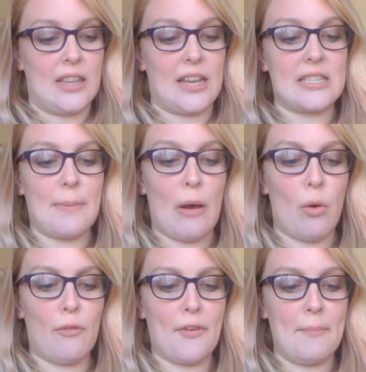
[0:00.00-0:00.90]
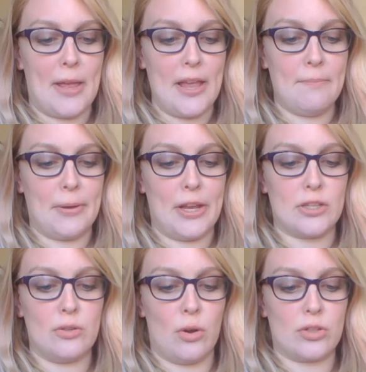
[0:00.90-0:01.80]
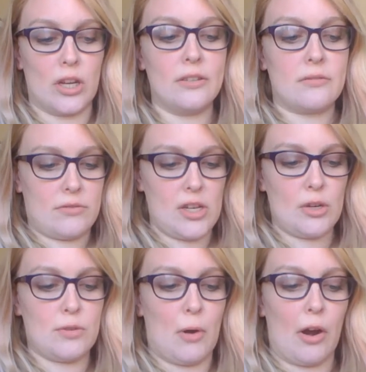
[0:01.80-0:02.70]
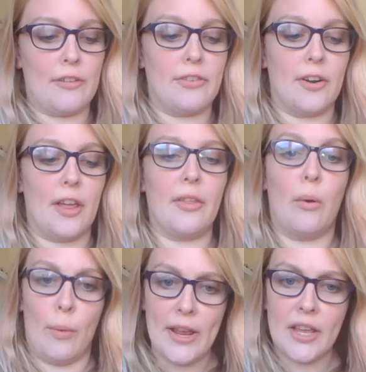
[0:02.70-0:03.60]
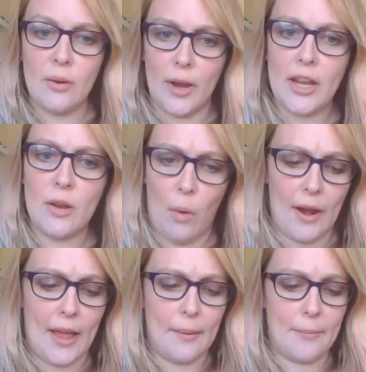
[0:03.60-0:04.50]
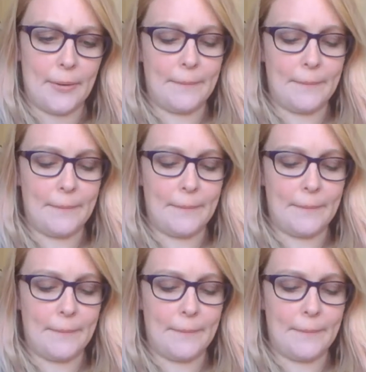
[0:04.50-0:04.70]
That's about all from me, Piers Snosgan. See you tomorrow for another Wakey Wakey Wallop.